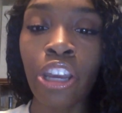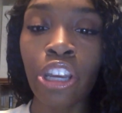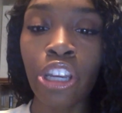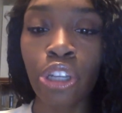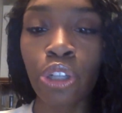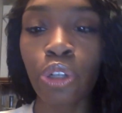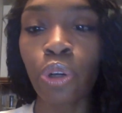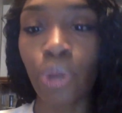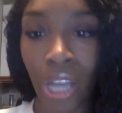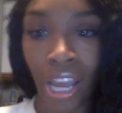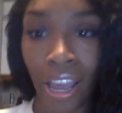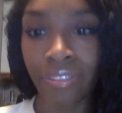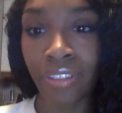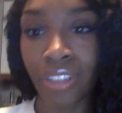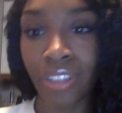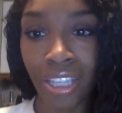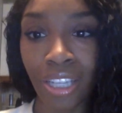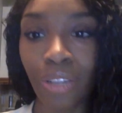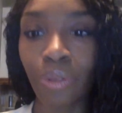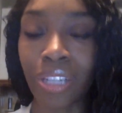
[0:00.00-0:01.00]
You don't have
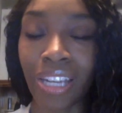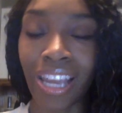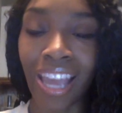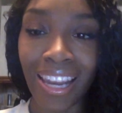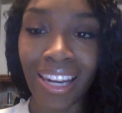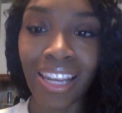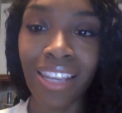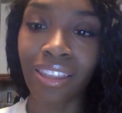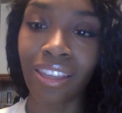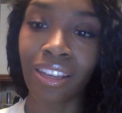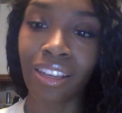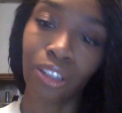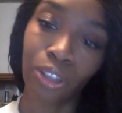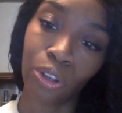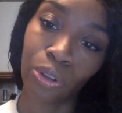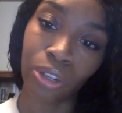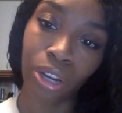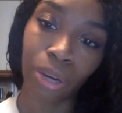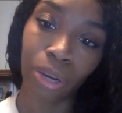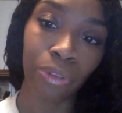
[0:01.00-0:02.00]
to deal with anything
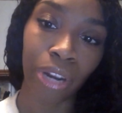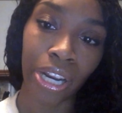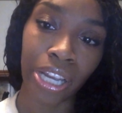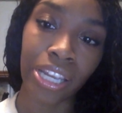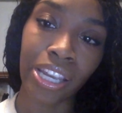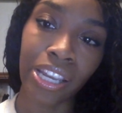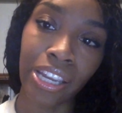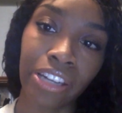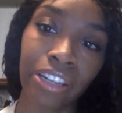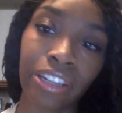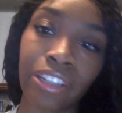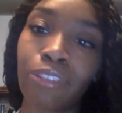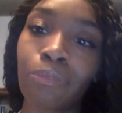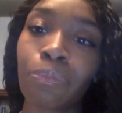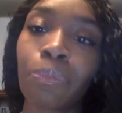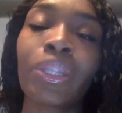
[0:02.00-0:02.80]
alone. I'm right here.